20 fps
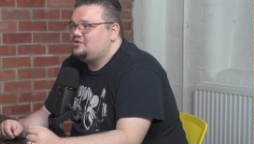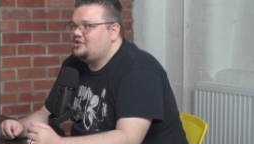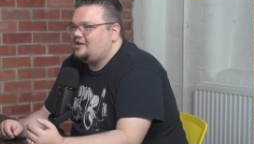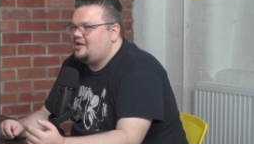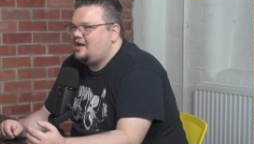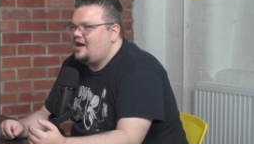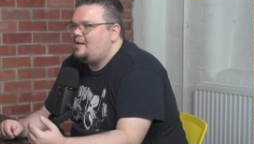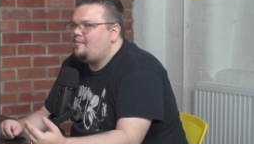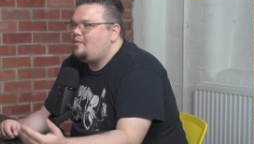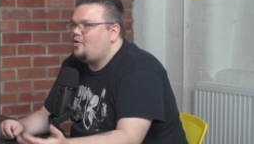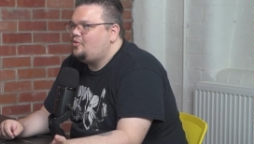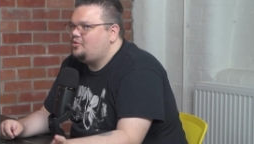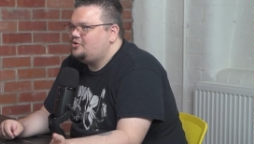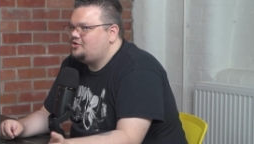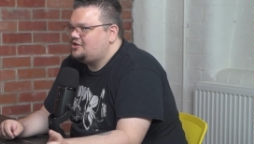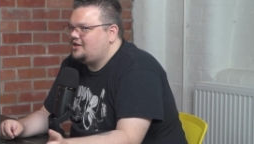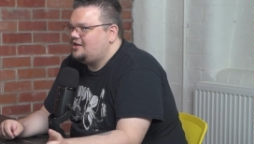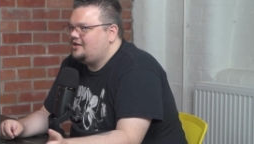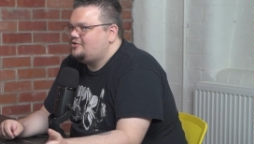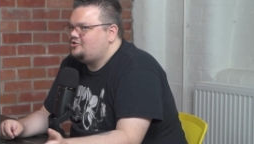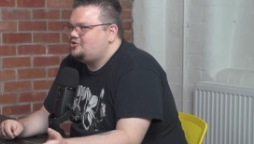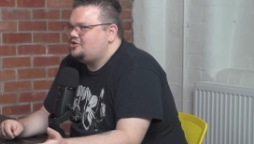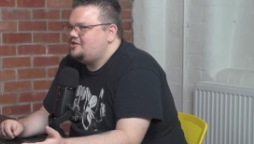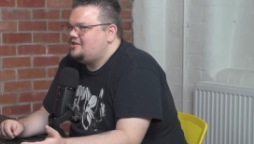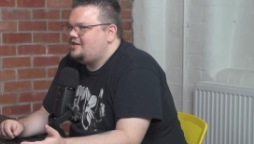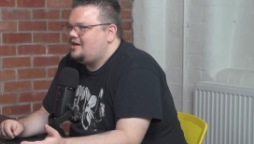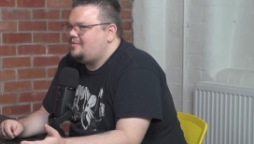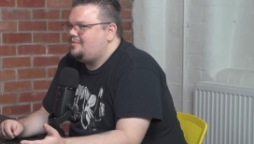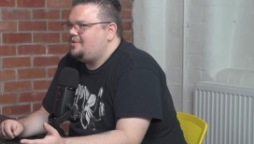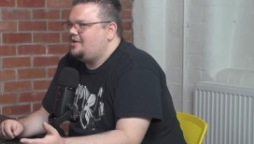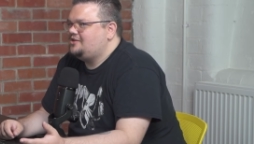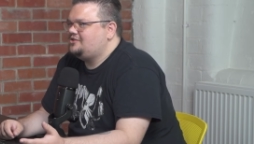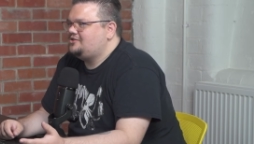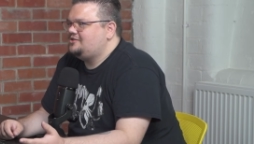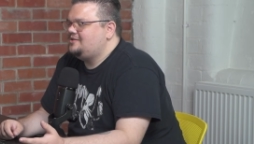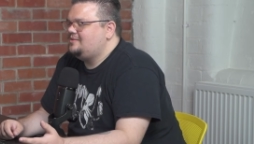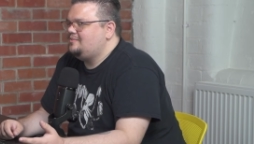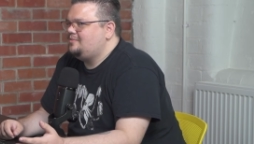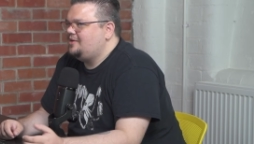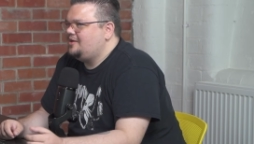I'm always kind of treating that
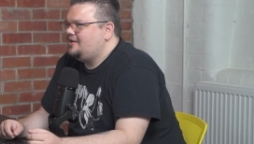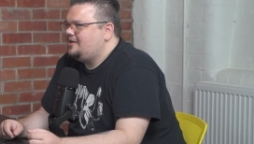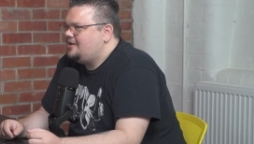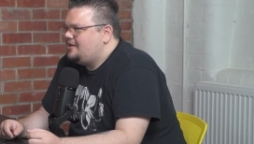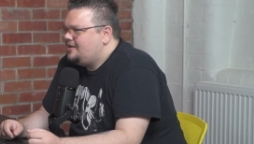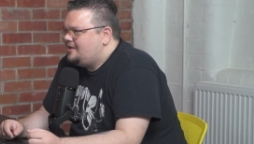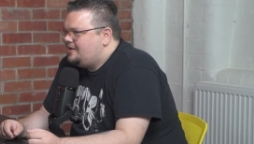person, but